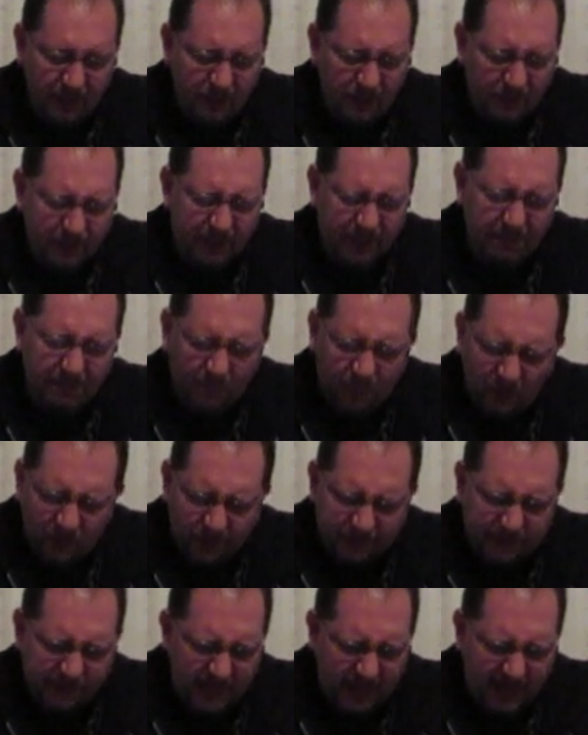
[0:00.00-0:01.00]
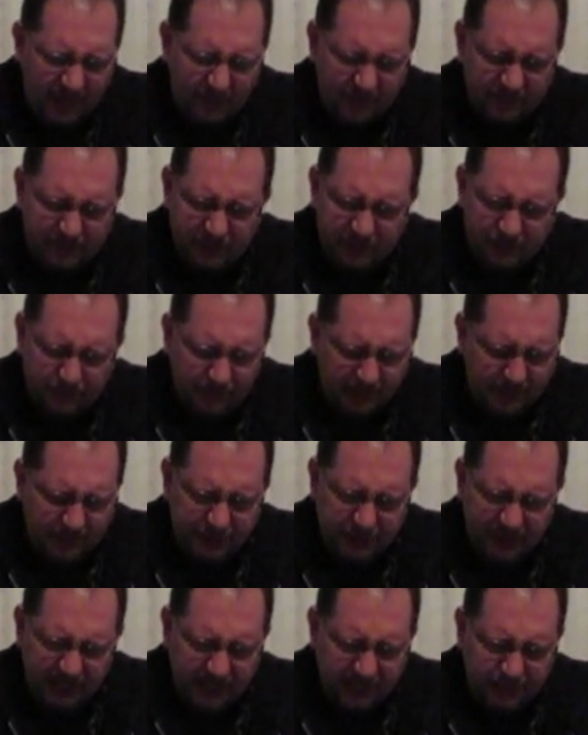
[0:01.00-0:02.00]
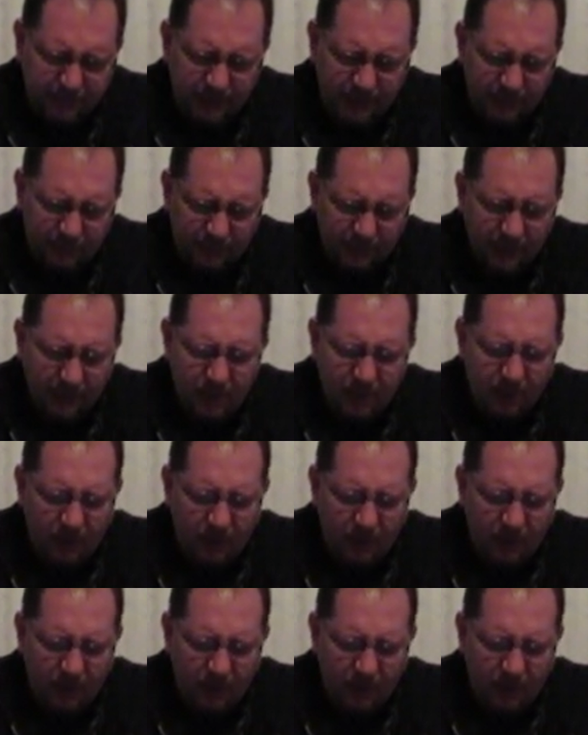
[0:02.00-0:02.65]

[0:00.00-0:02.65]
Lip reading: which had morphed now into straight Shakespeare with